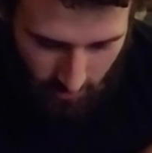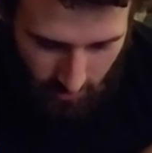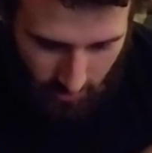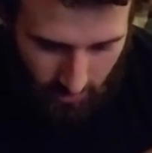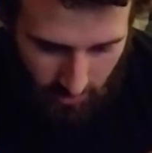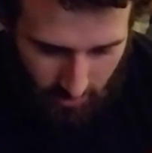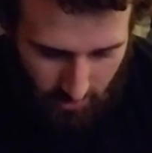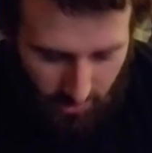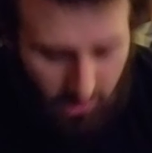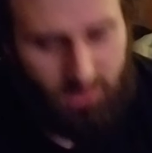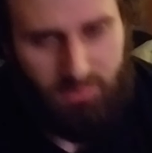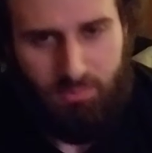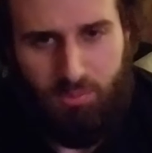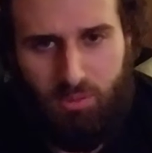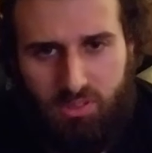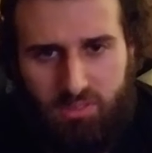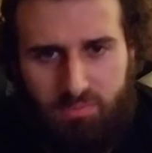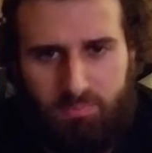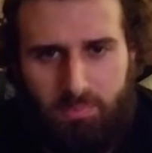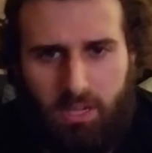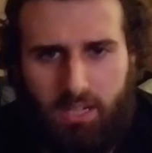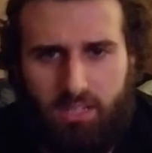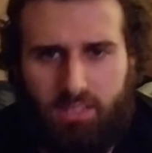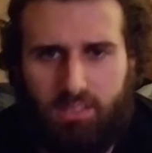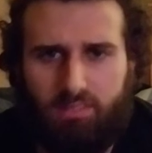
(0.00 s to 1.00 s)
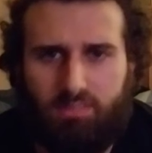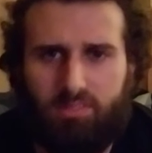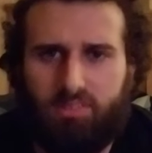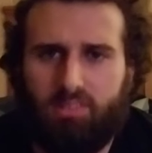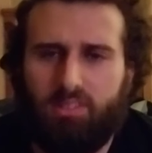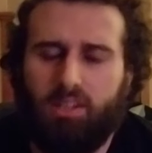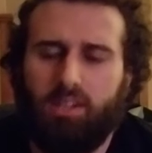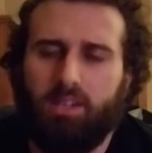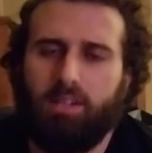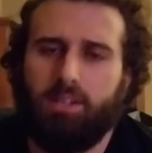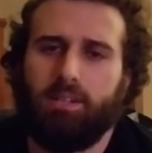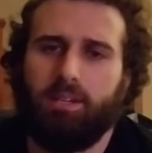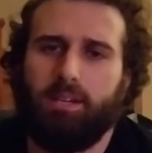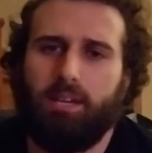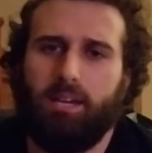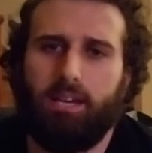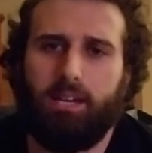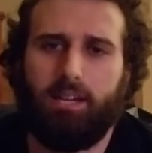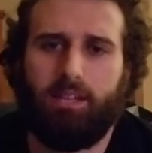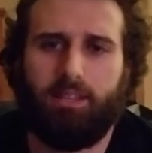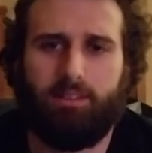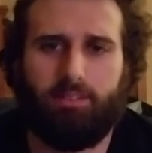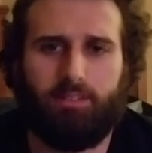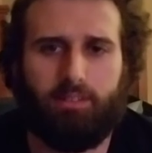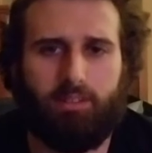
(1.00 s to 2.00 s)
perspectives,
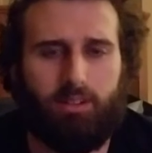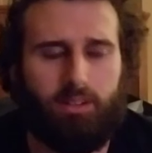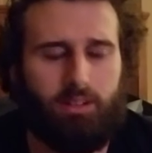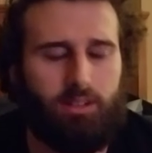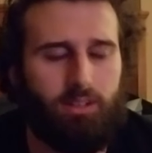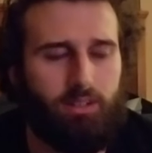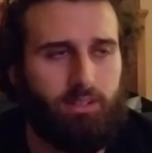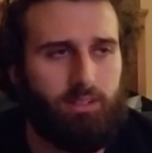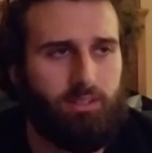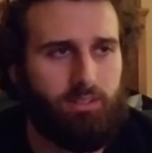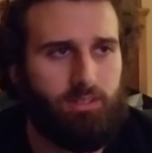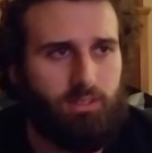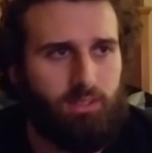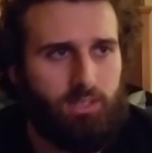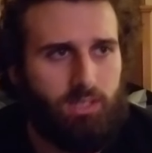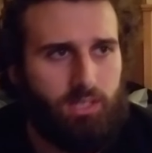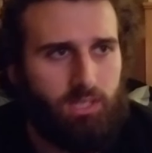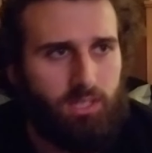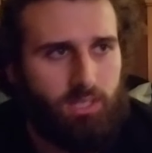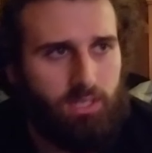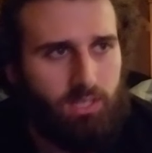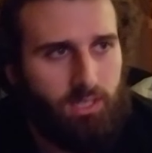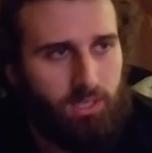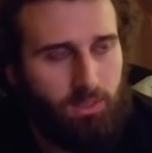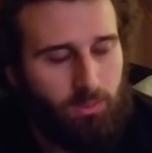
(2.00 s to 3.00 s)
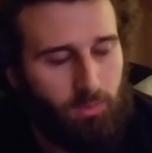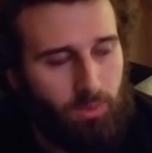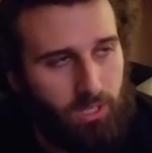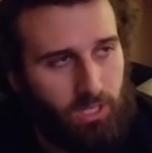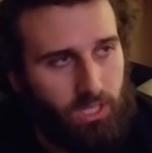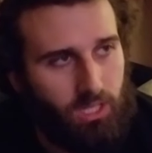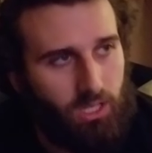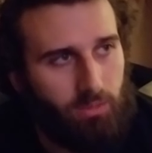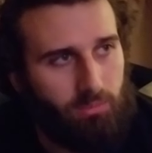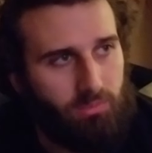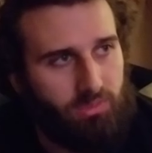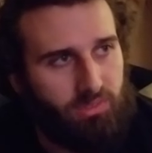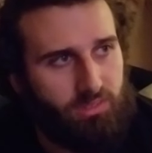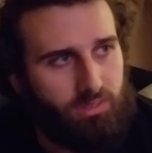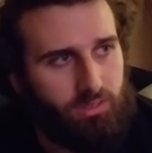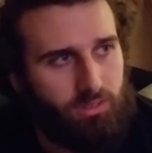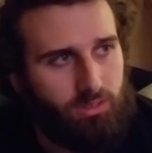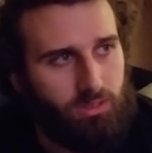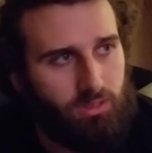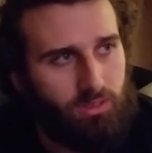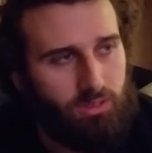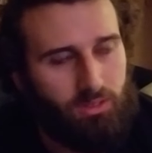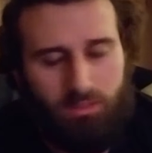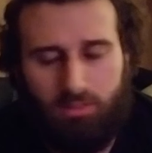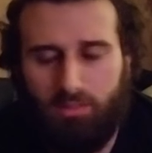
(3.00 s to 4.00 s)
and when it comes
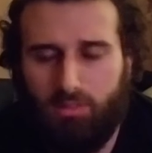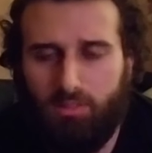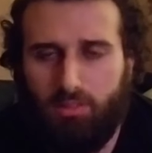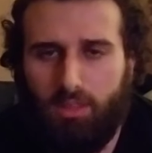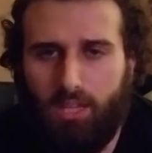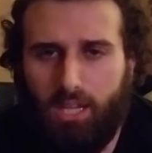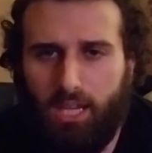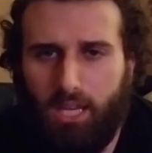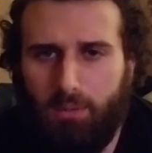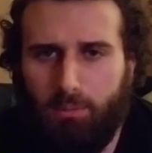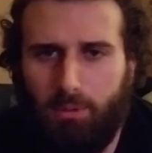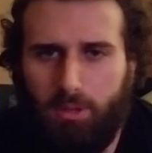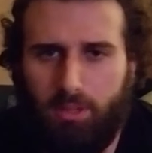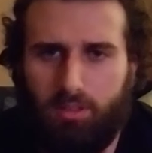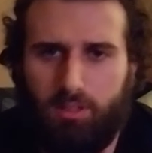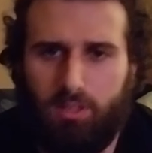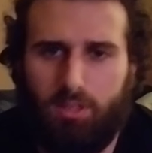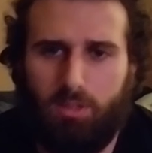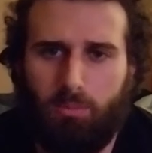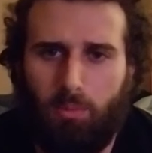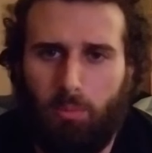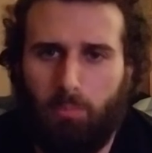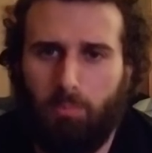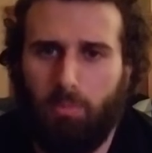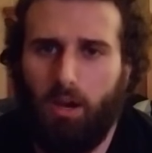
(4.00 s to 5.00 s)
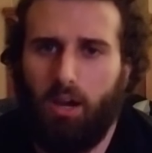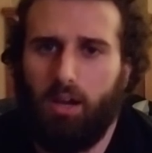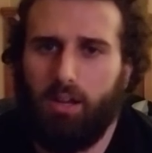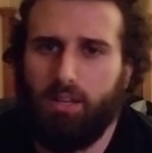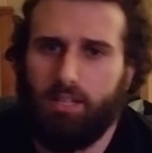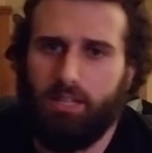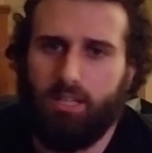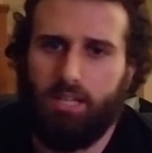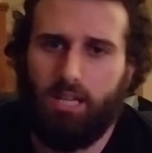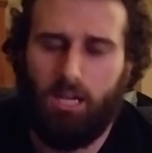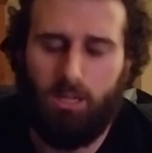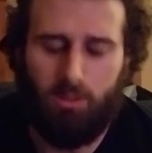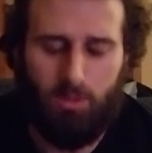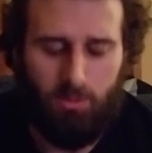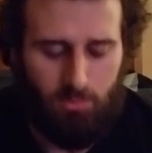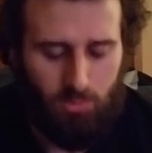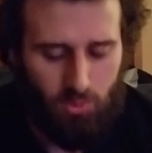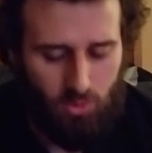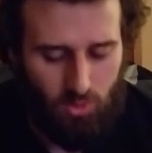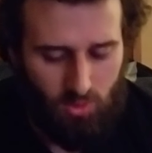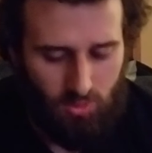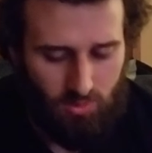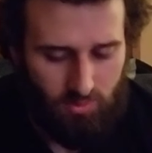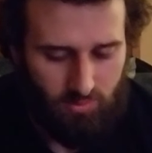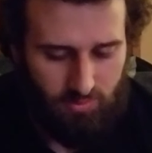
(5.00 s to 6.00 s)
to thinking about the human body and how we
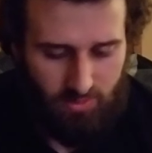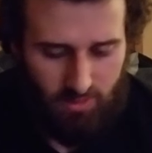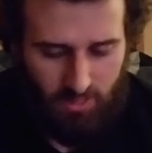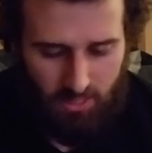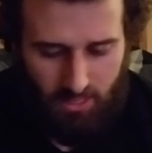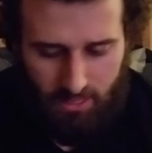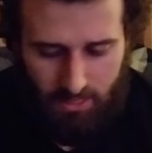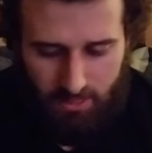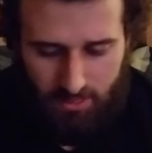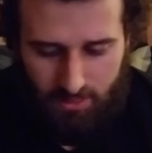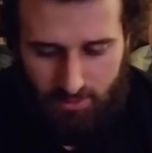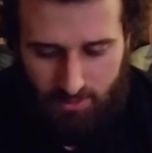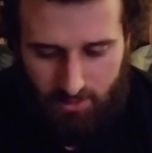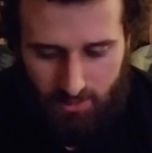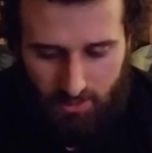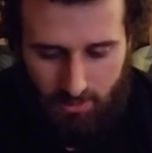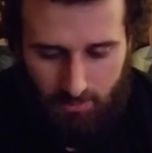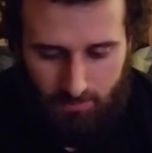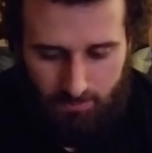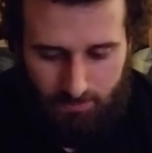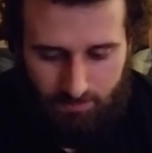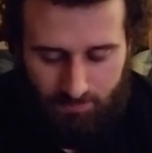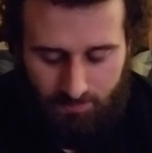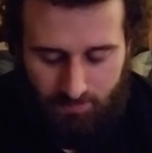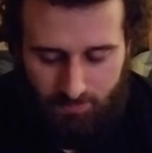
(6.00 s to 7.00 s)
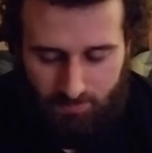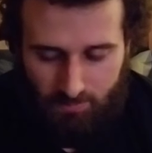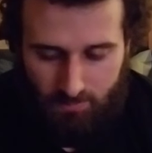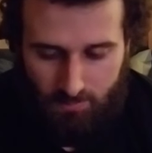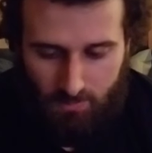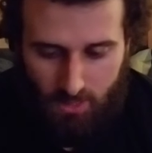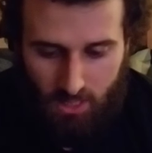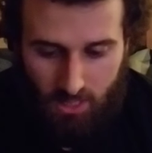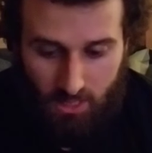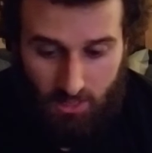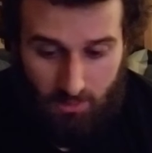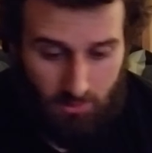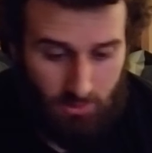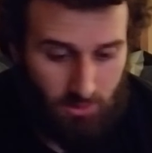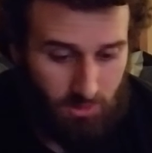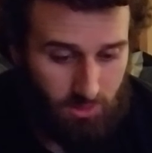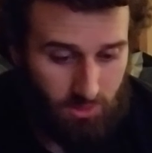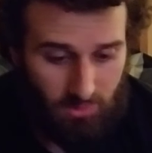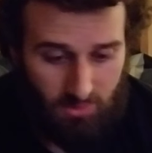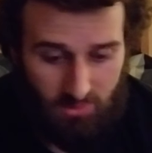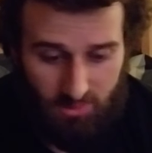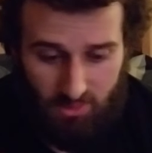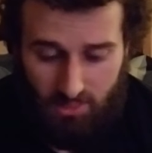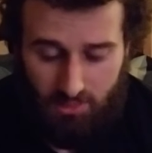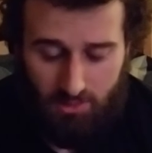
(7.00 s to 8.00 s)
move, and really
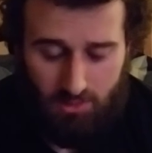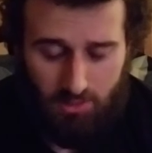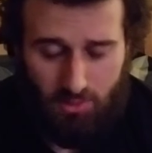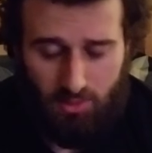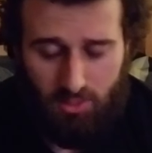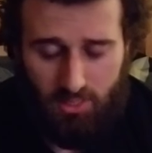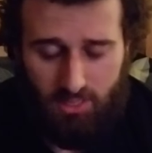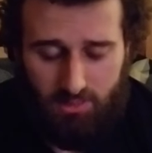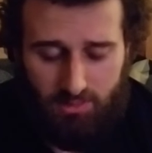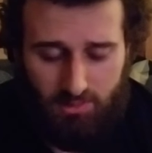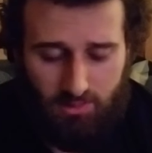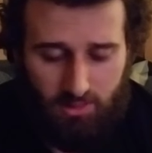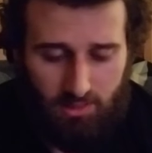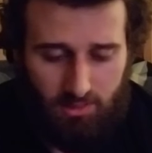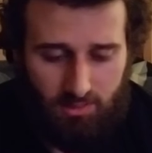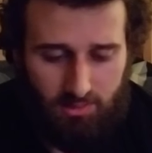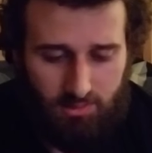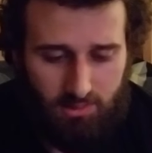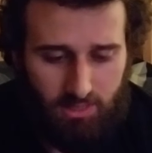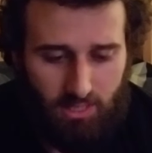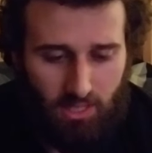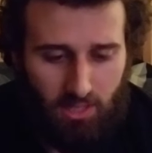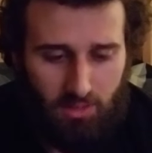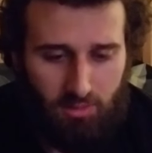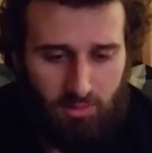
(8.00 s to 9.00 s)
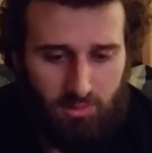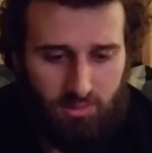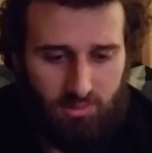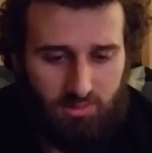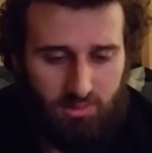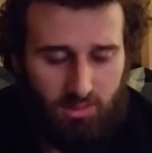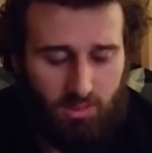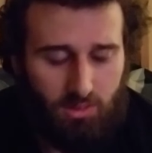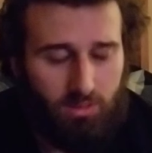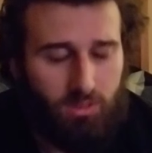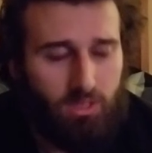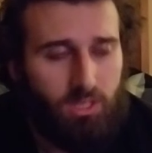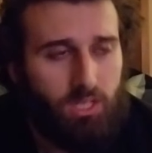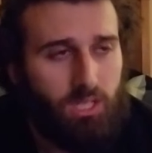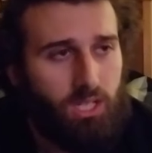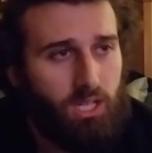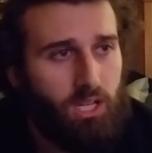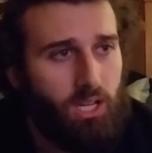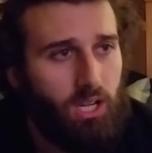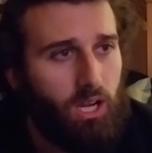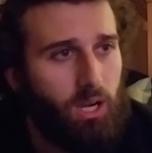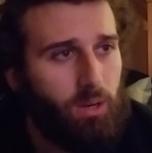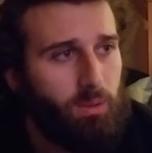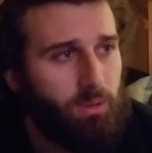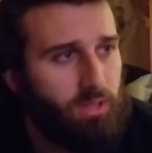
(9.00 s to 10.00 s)
just integrates things together. So
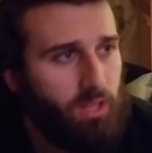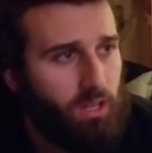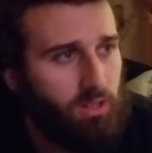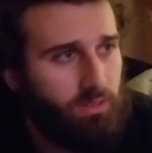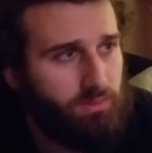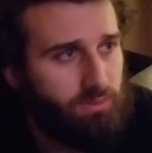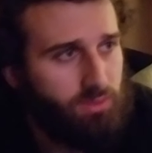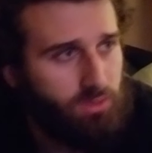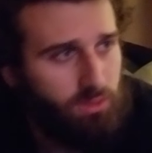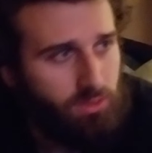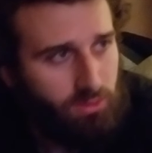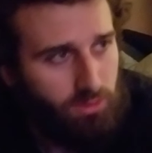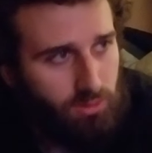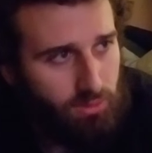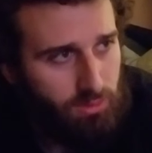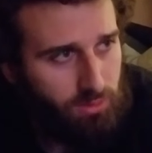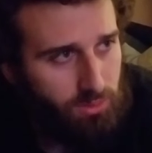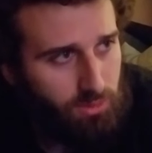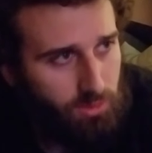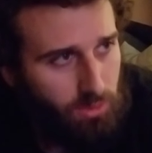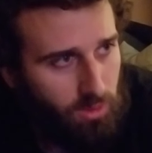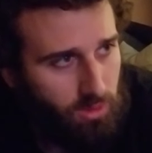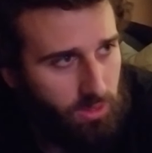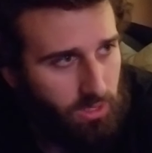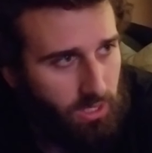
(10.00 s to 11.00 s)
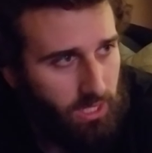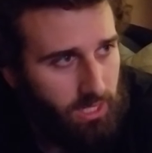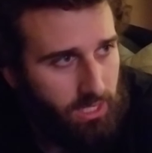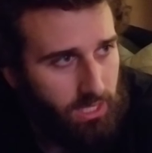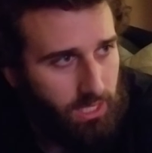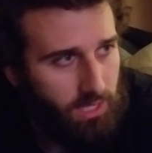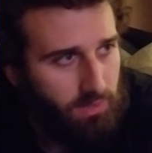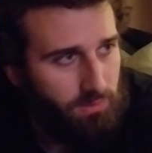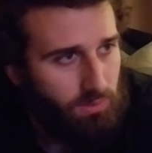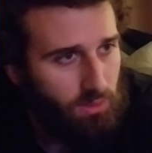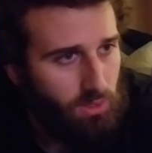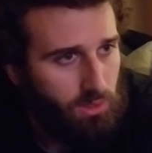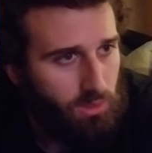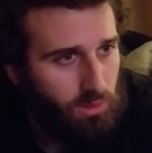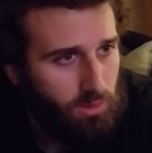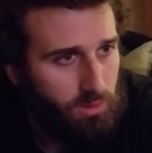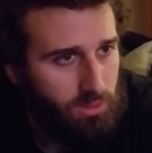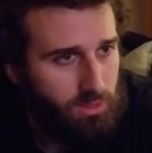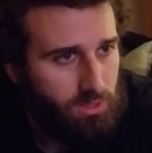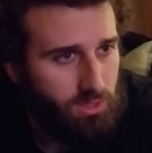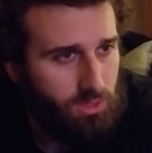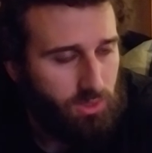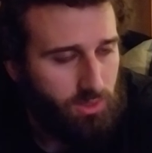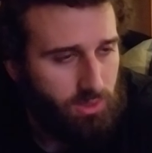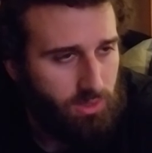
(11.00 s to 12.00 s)
without further ado, I'll kind of give you a little
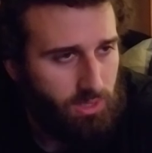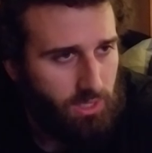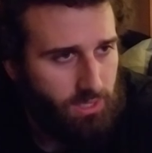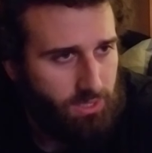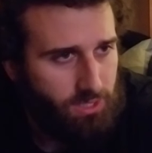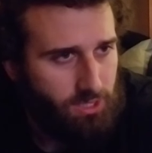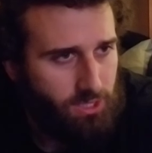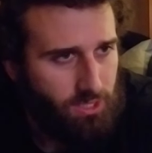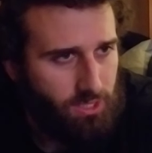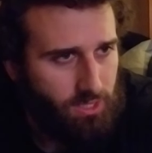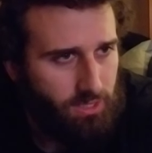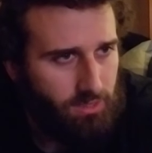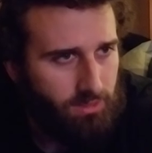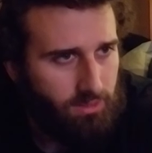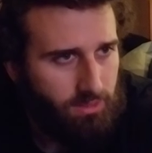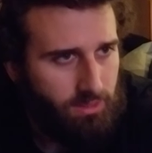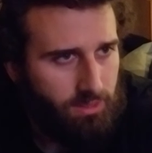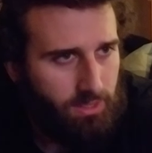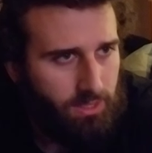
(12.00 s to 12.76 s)
introduction